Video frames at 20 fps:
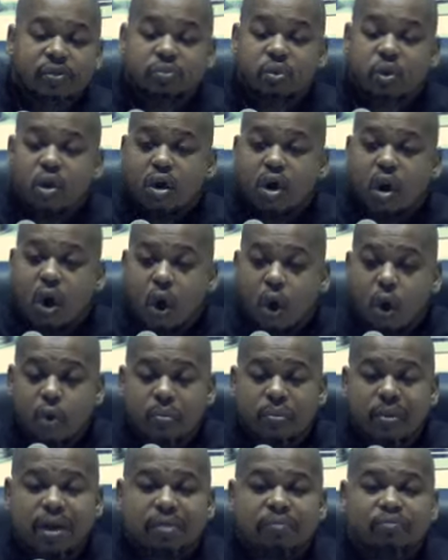more
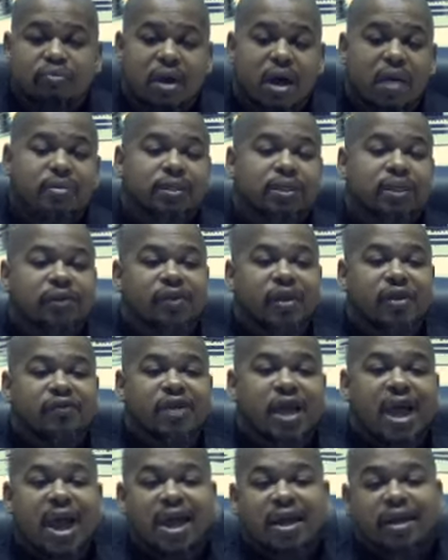hope and promise than they've
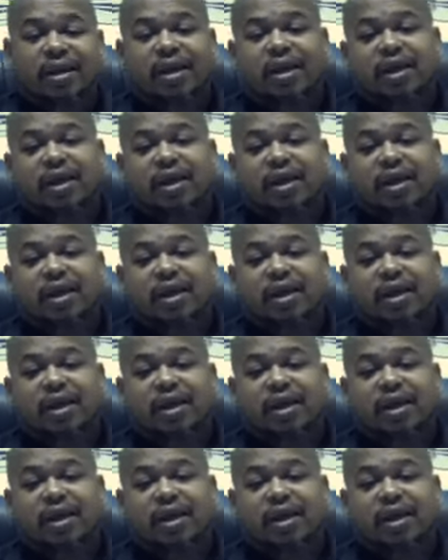had